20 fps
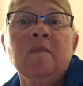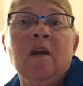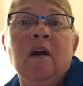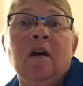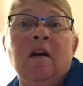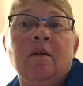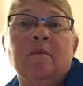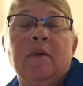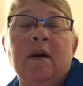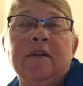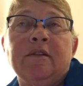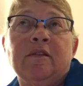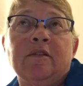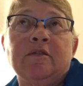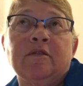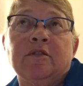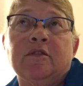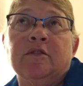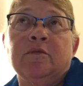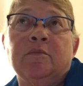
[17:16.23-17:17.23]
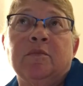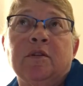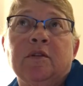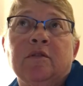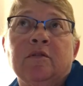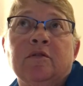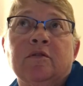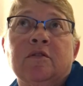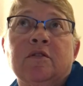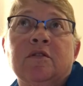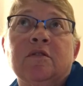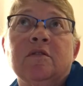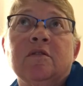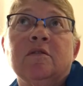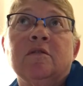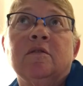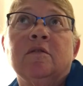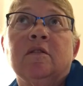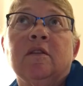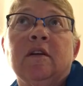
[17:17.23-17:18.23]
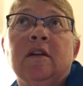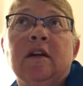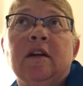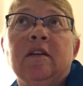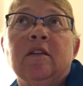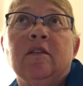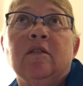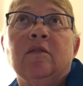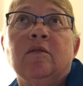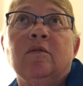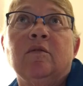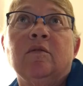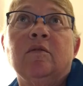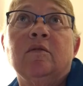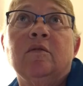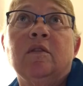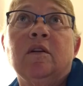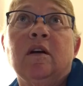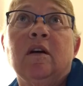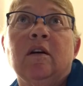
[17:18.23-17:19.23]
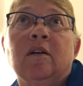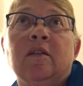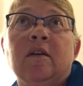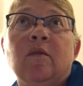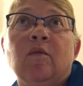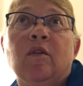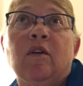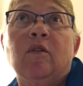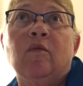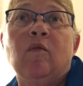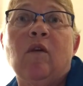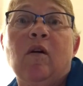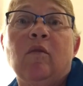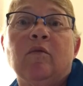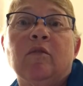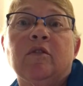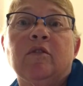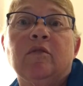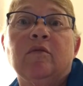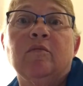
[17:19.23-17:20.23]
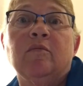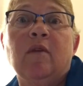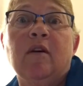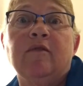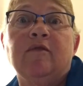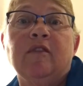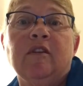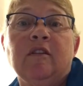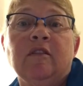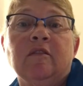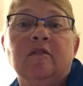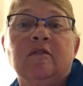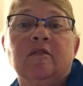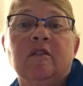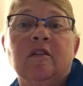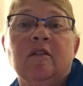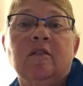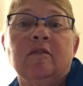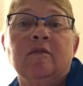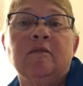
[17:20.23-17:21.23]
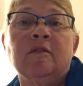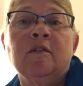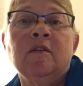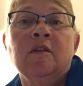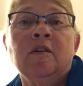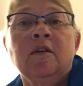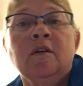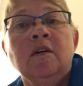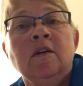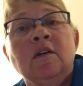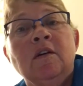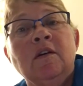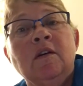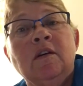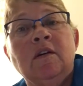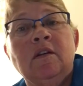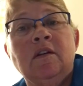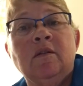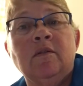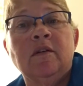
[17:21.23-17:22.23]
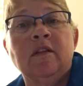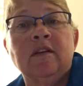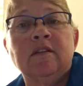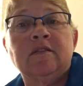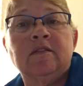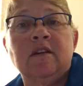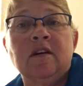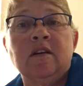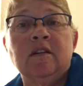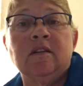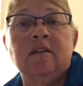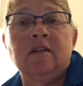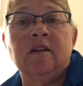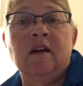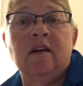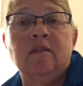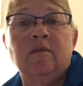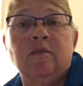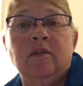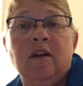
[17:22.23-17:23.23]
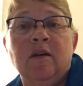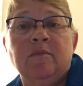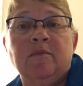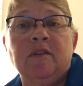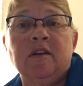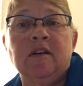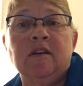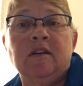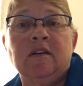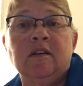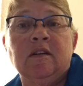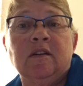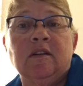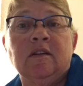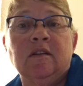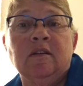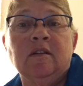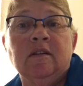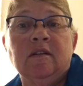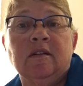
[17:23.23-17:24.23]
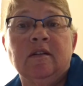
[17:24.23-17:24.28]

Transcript: I know they're good boots, and I know they work well with my feet. So anyway, that's kind of what I'm thinking.